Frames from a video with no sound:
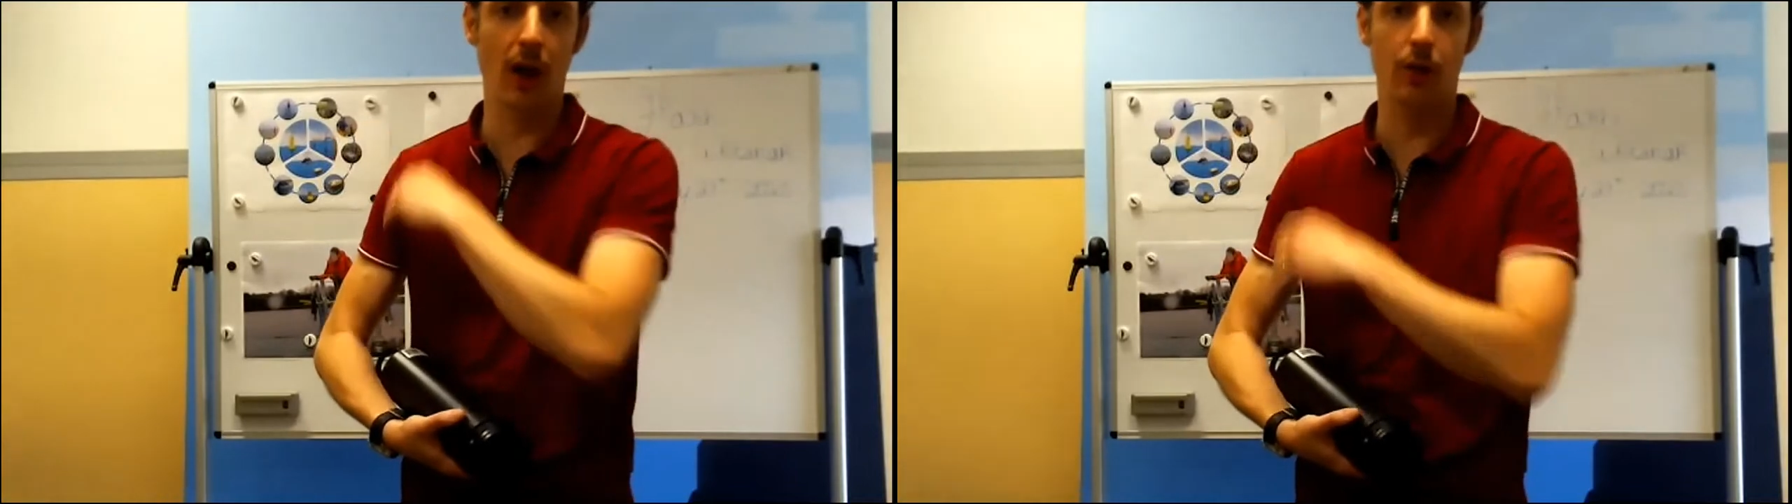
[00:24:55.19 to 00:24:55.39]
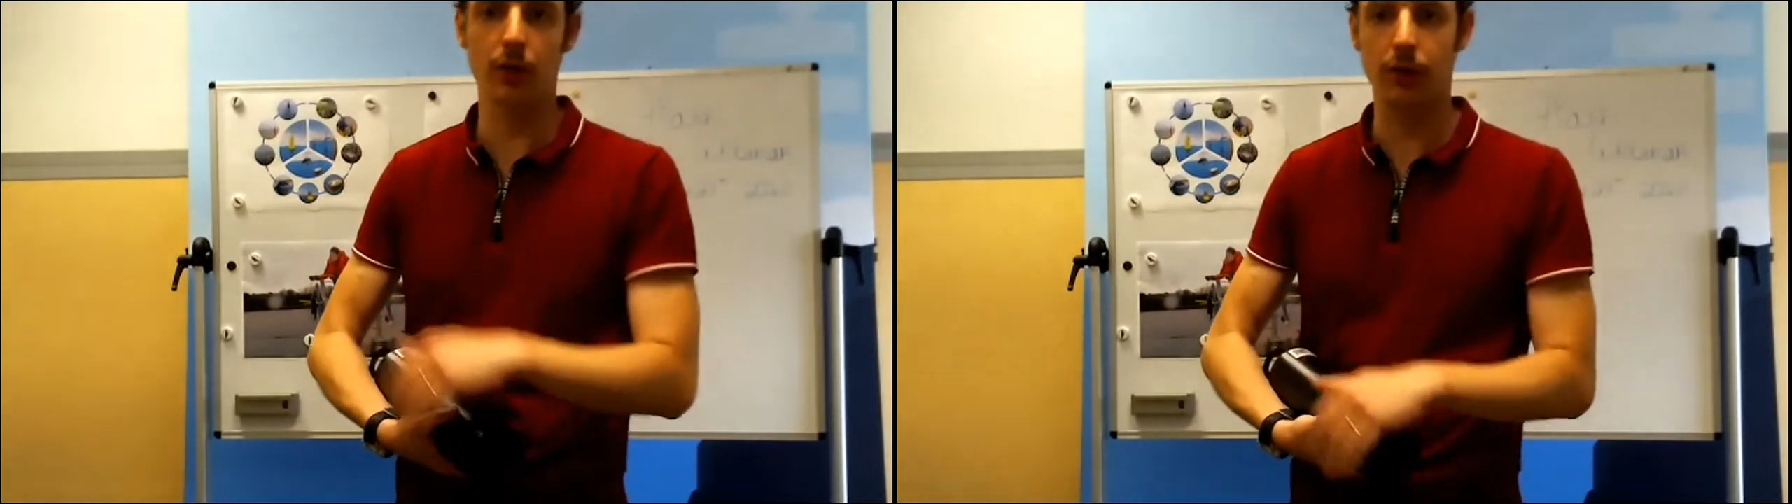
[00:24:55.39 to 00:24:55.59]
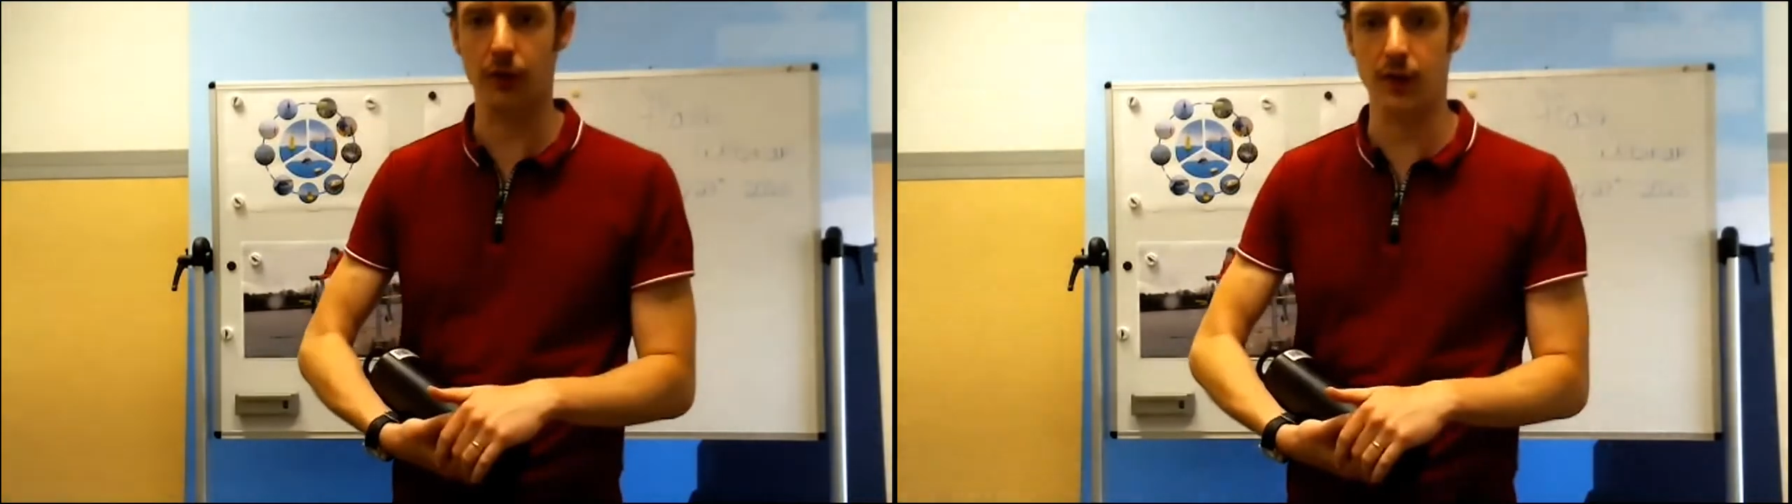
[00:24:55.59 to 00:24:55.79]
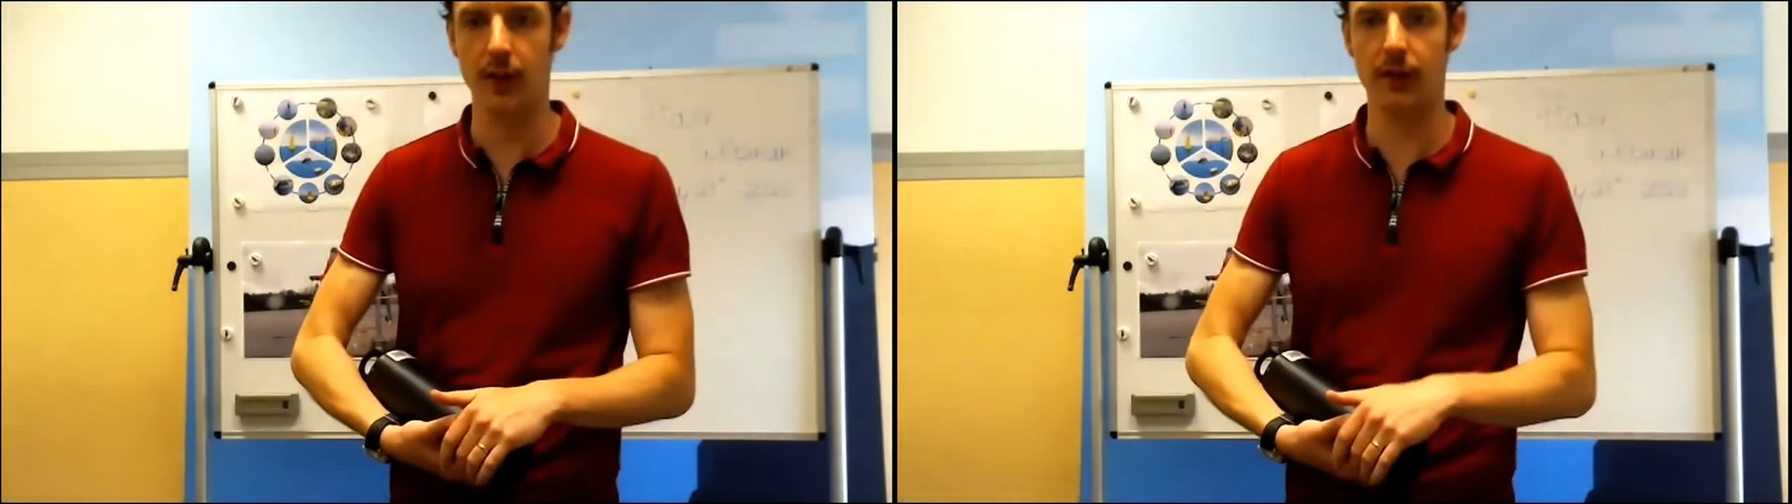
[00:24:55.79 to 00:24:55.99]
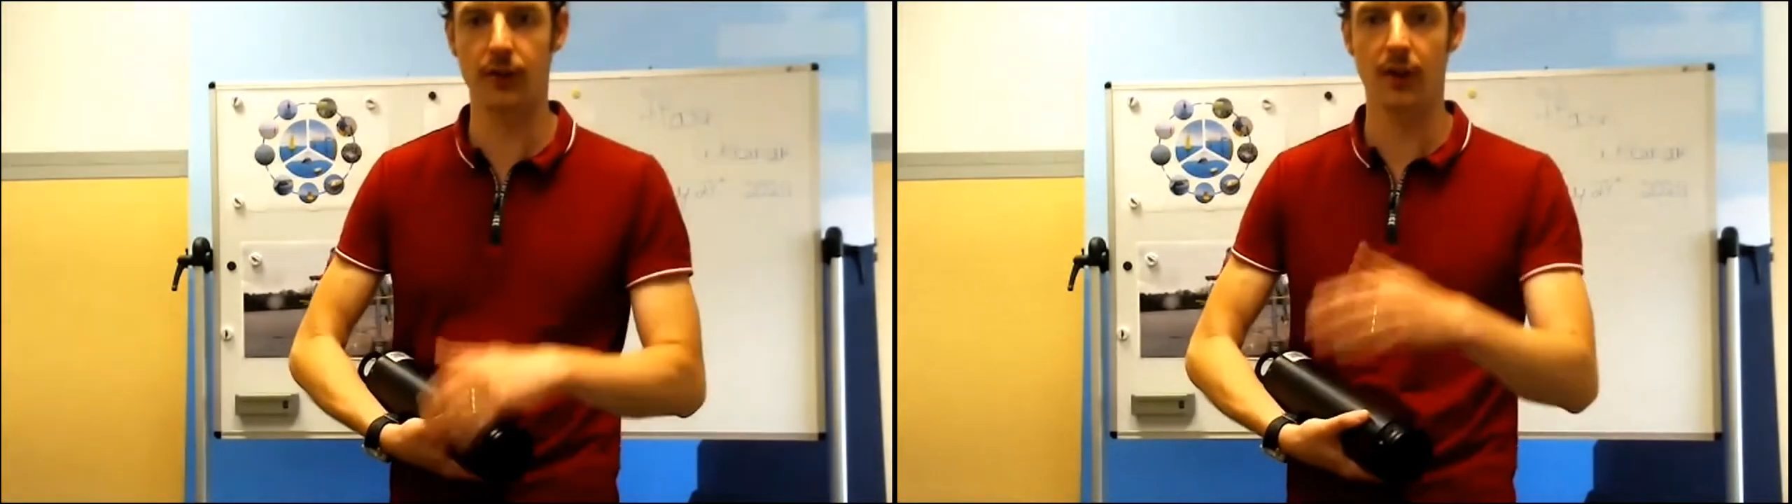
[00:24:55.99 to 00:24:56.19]
hours or
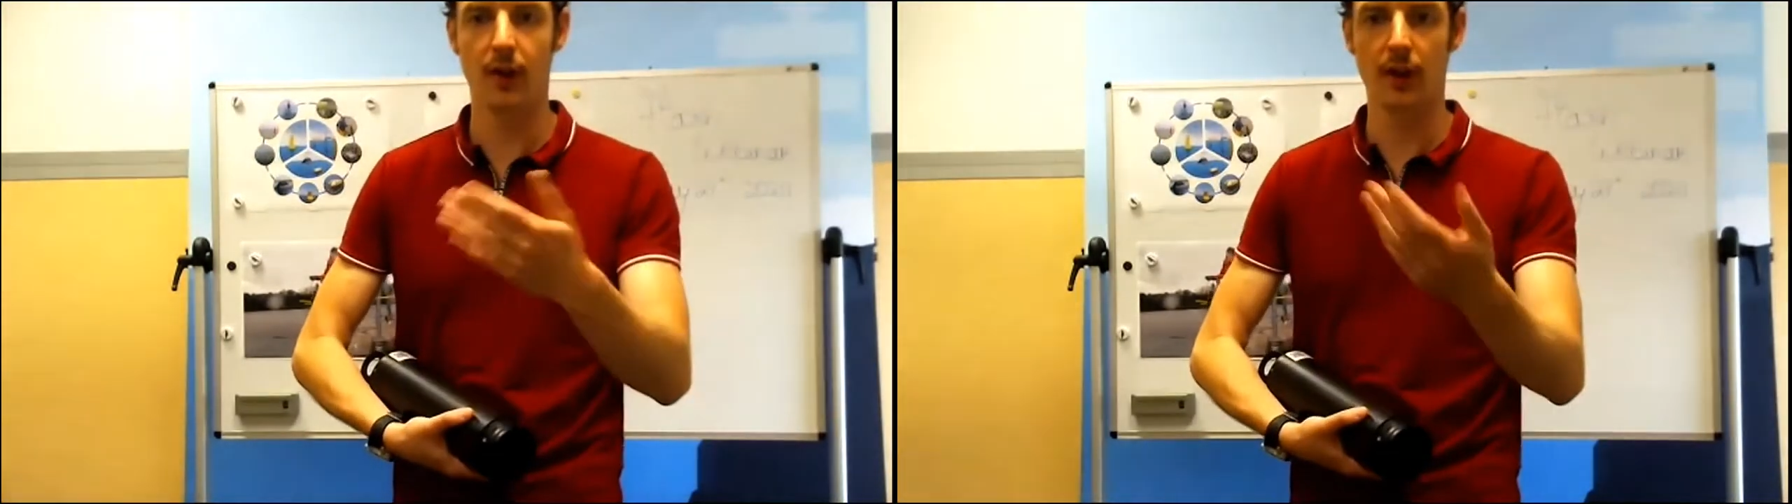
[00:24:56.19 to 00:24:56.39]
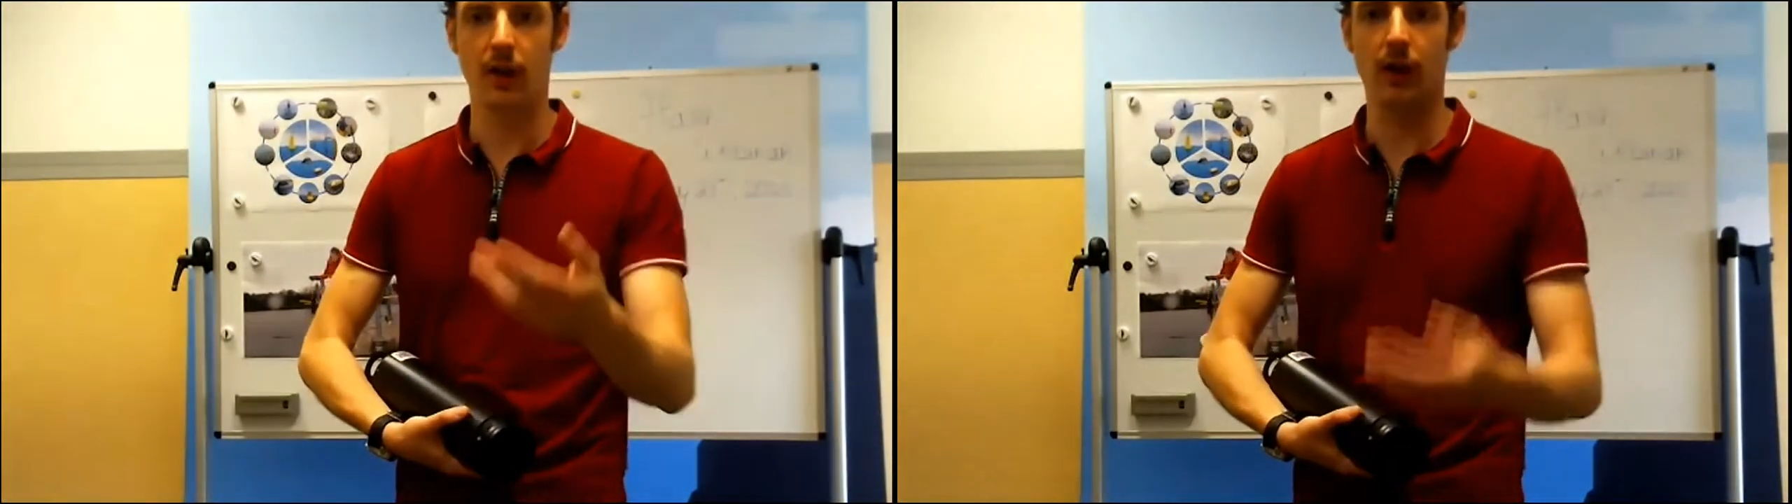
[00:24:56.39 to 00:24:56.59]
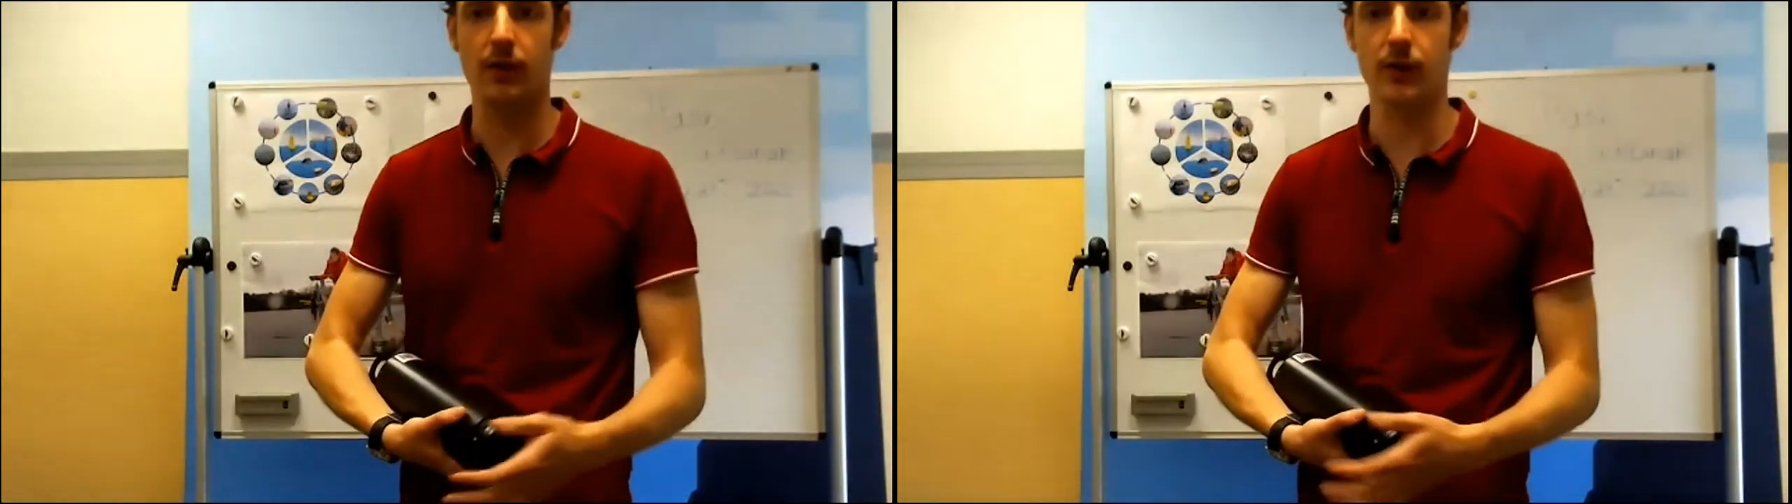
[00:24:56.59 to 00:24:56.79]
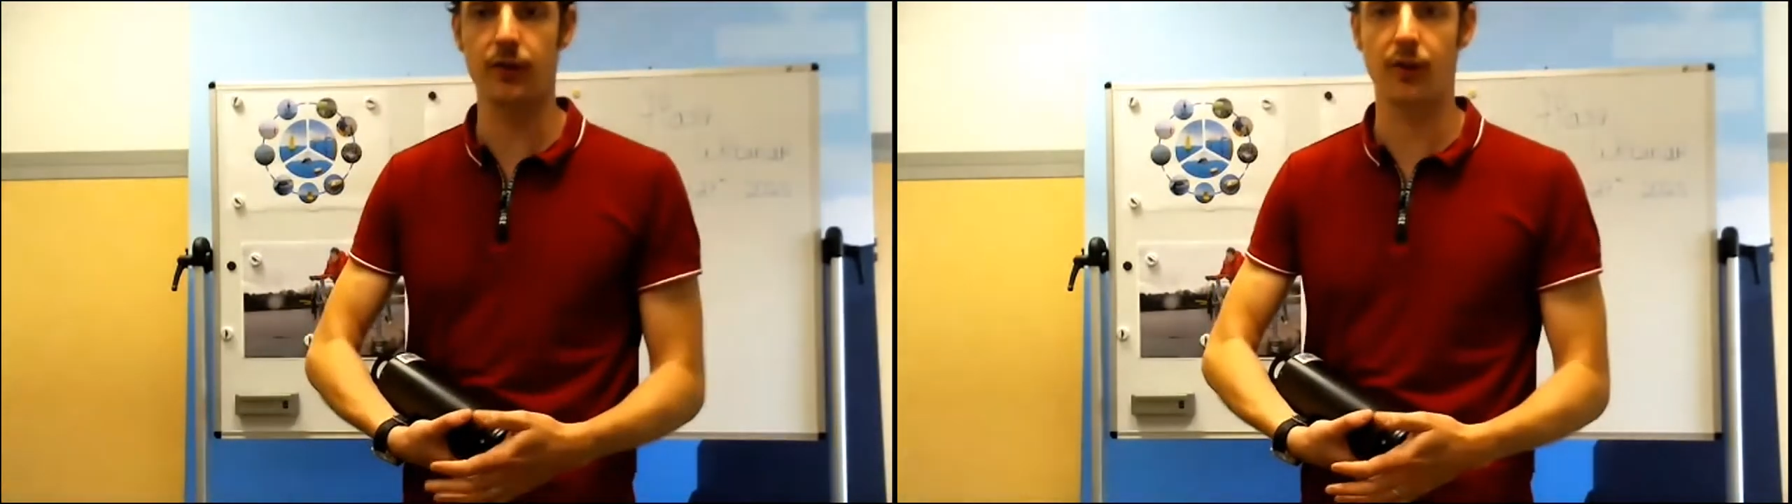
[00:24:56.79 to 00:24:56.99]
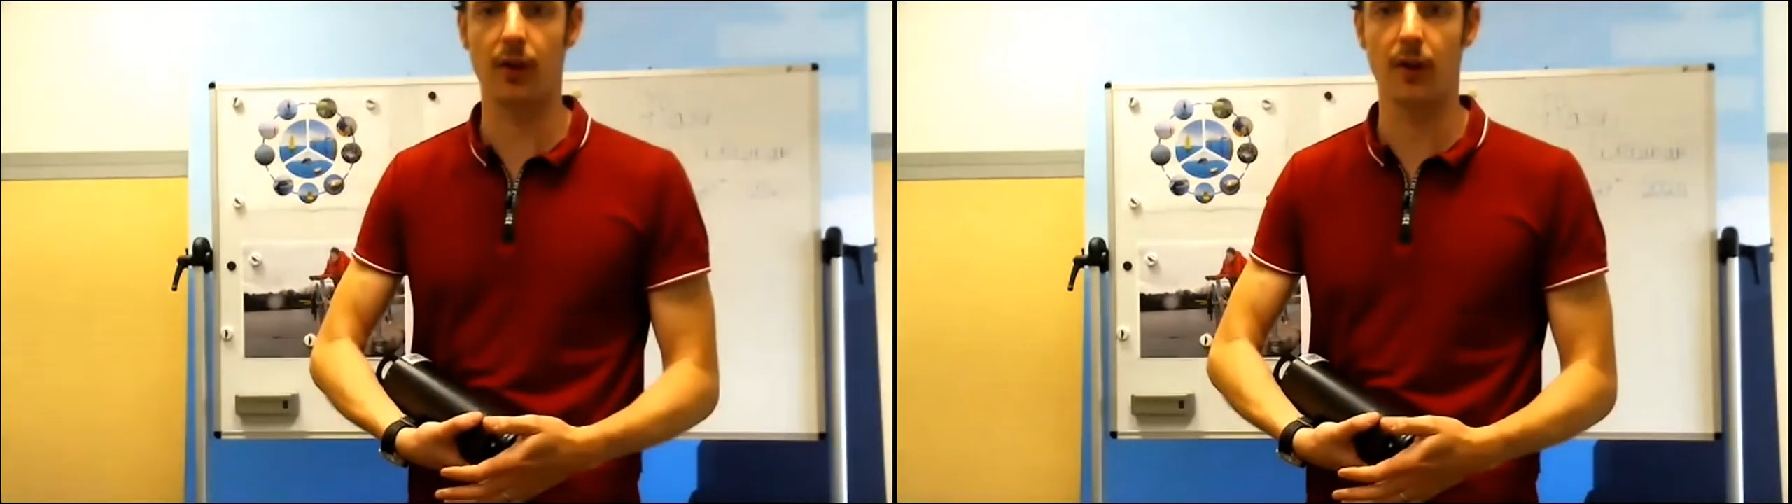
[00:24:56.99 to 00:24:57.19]
days on this